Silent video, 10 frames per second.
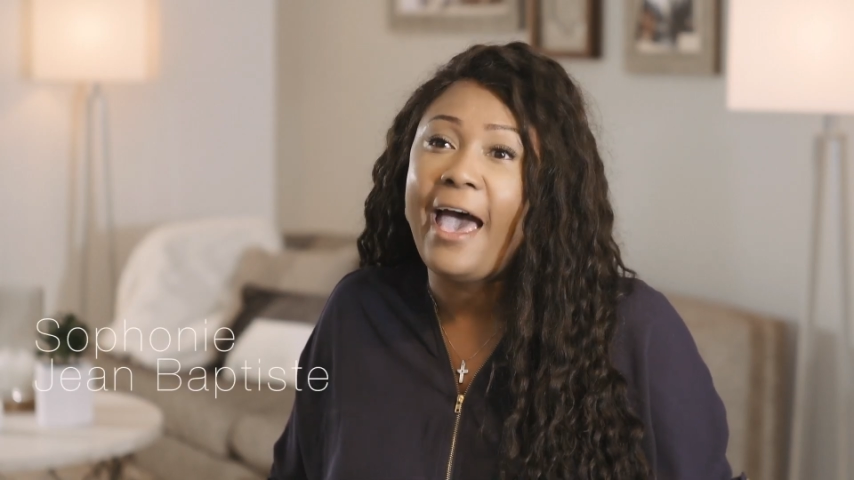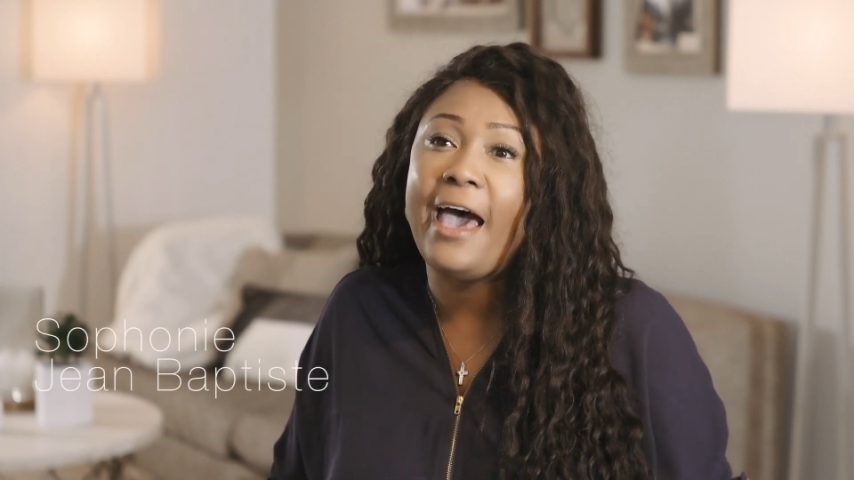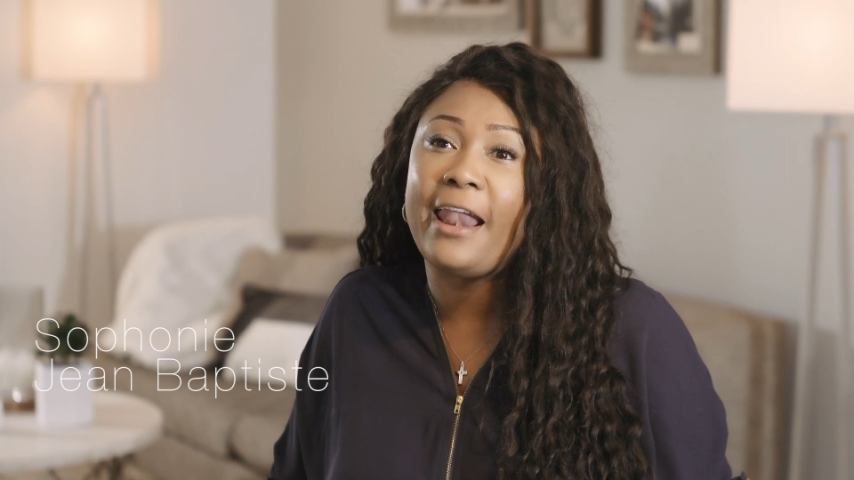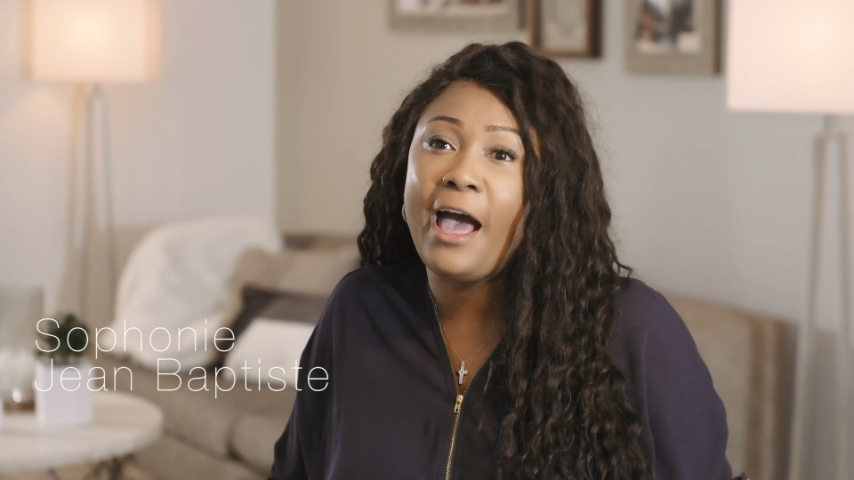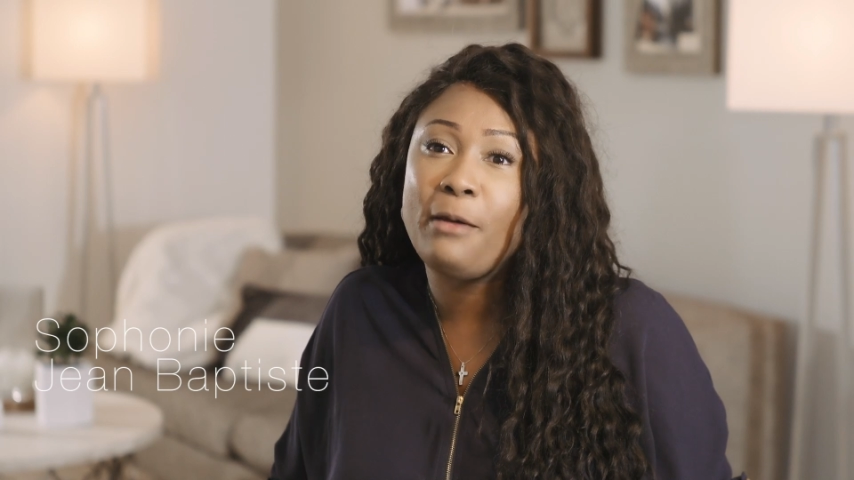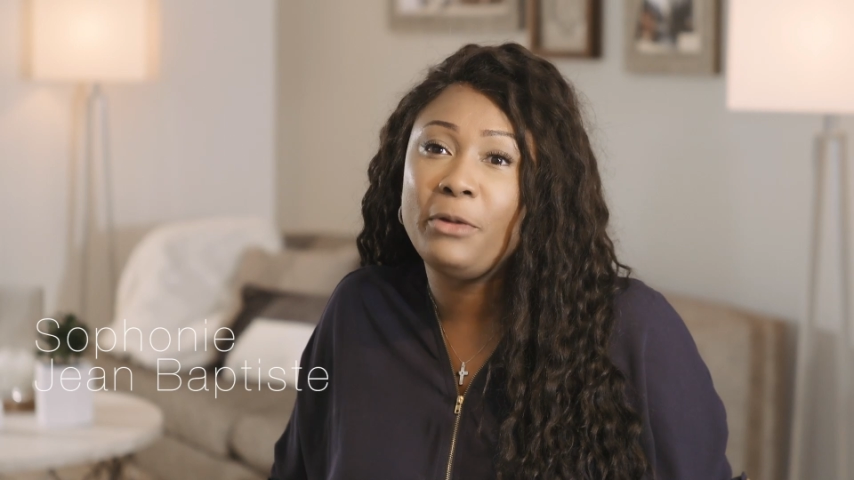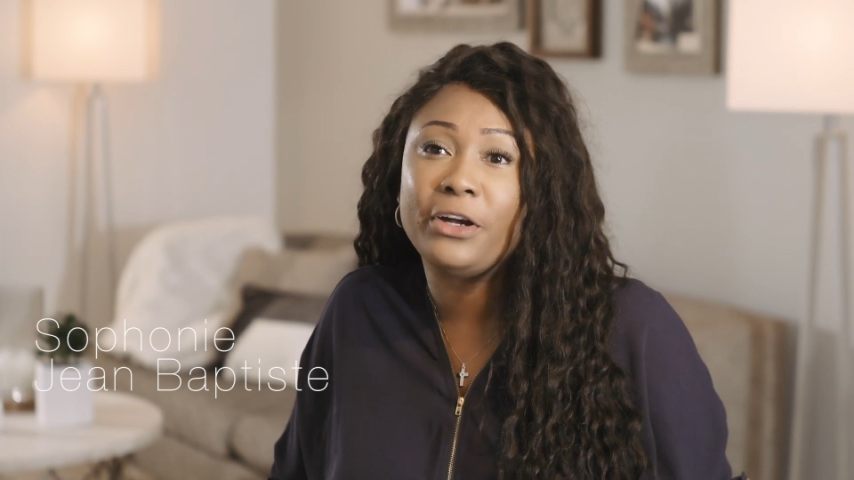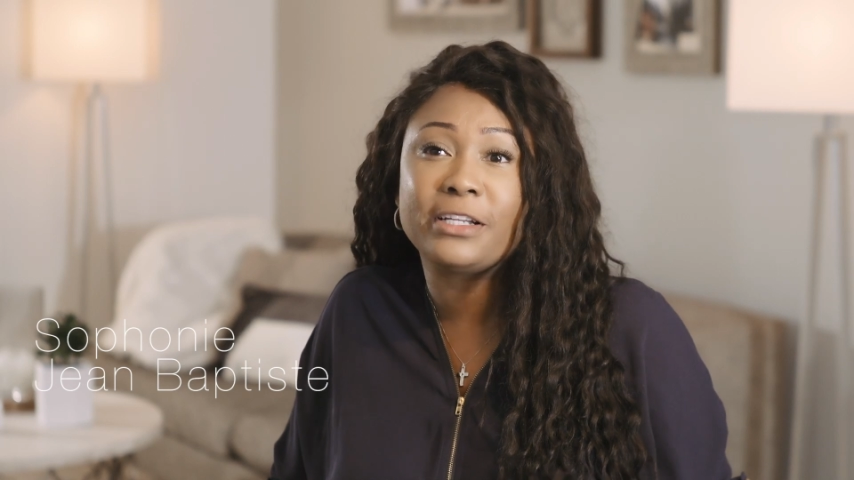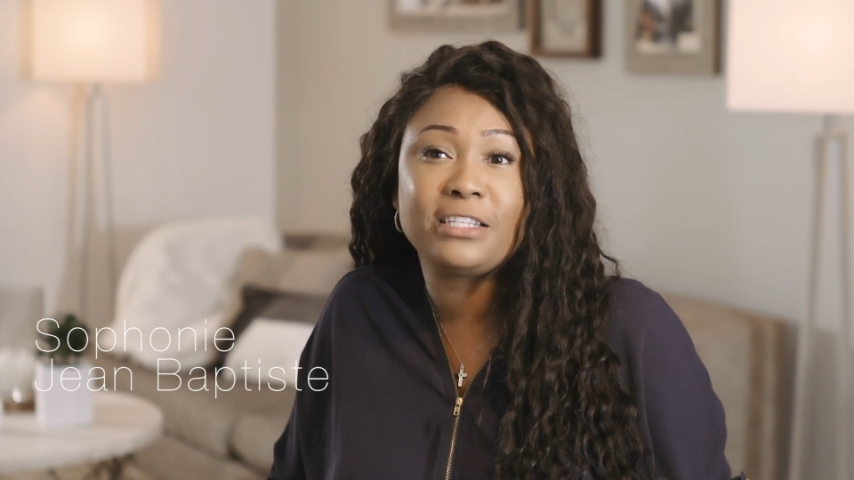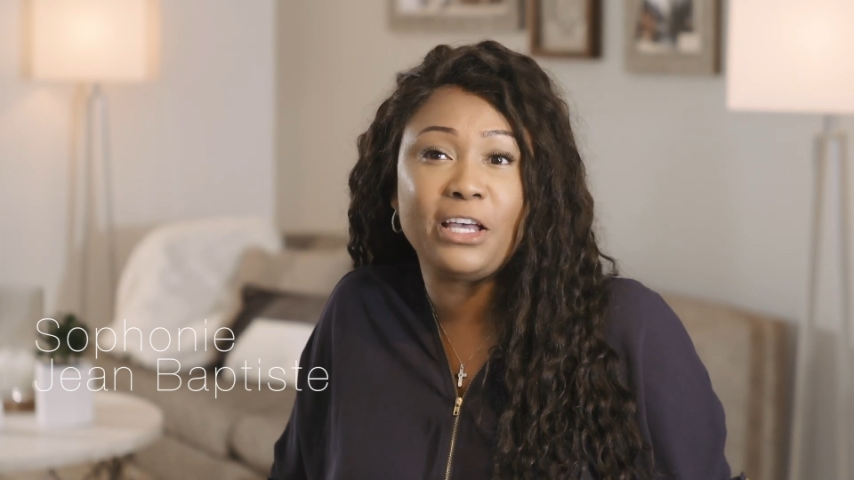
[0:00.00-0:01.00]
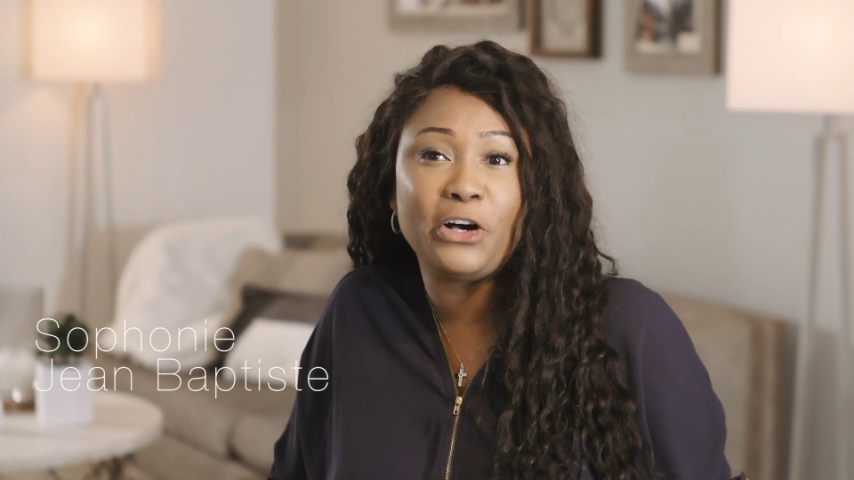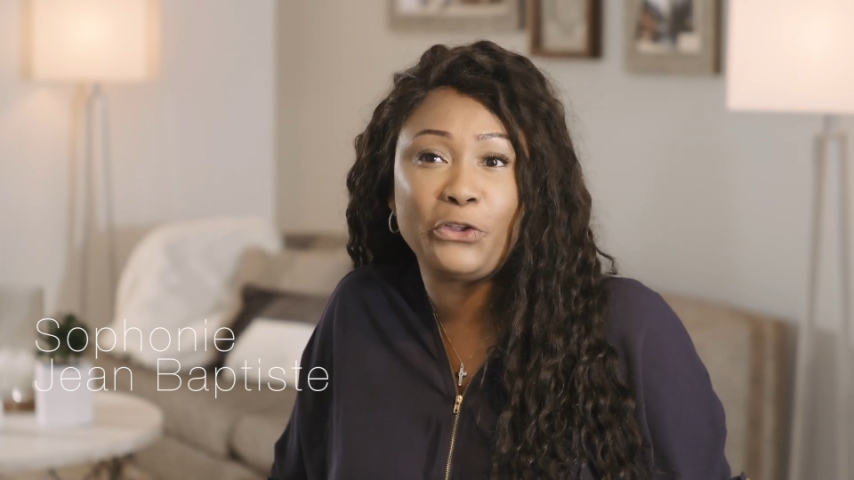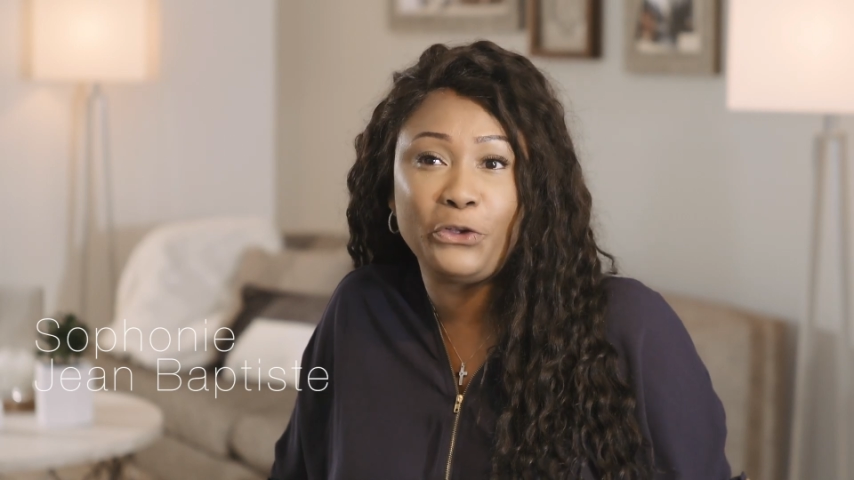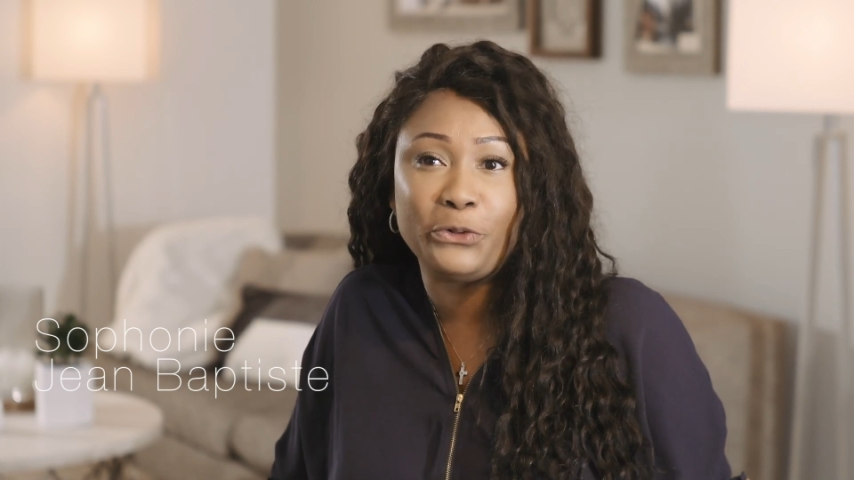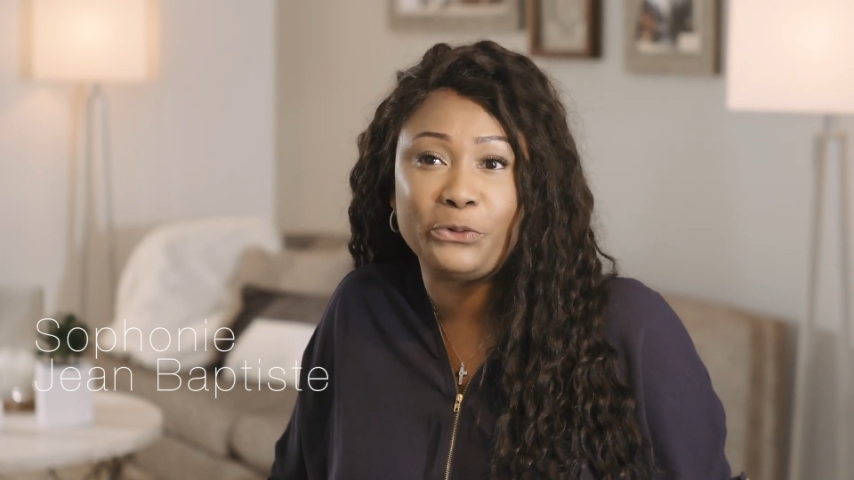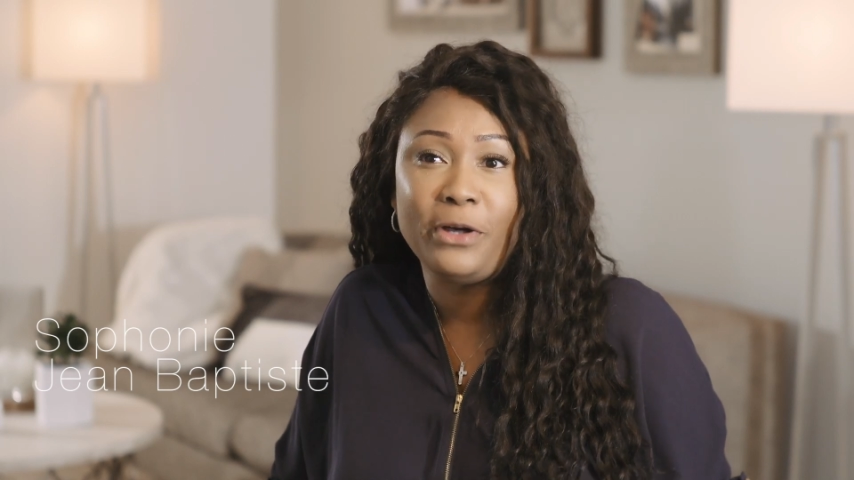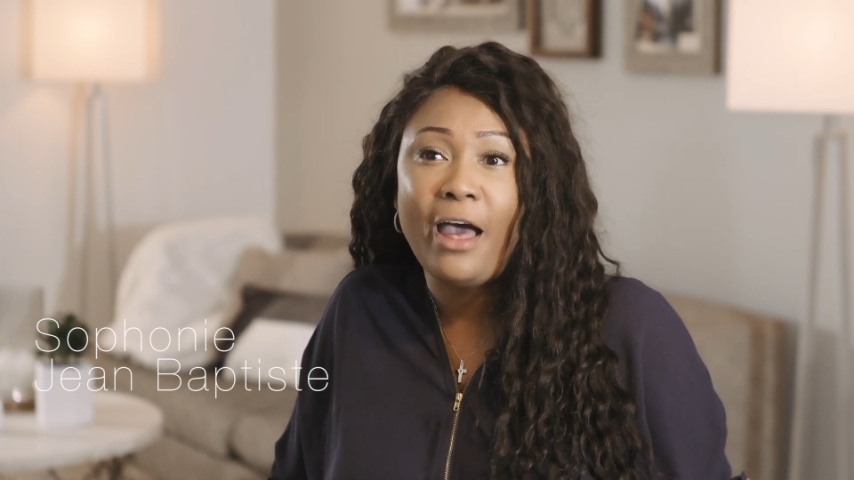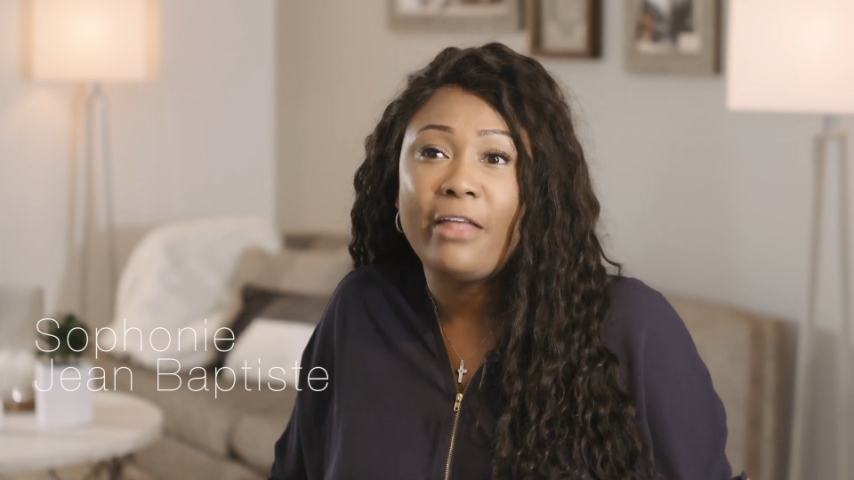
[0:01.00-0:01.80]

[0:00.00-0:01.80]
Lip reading: and I am here to tell you